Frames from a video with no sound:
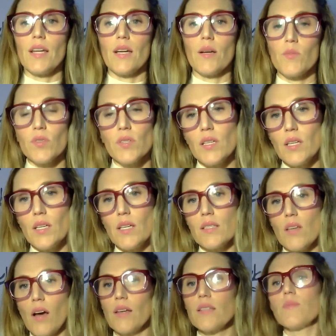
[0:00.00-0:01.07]
and
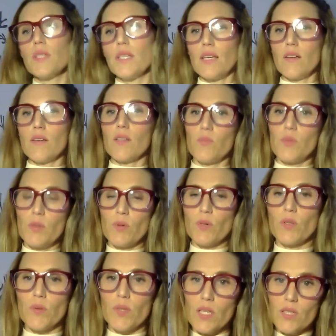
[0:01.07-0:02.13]
it's awesome to hear that
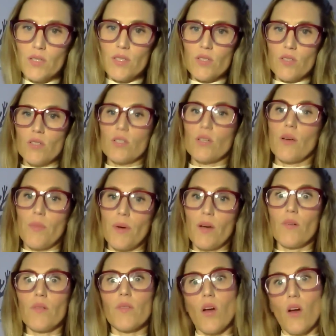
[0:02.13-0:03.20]
people are really concerned
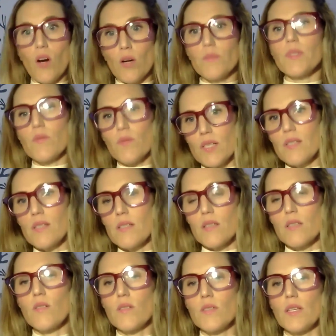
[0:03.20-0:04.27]
about the harms and risks
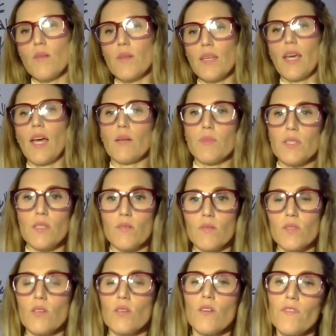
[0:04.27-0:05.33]
associated with cannabis
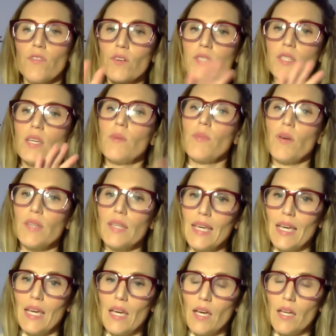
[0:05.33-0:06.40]
use. So the first thing about the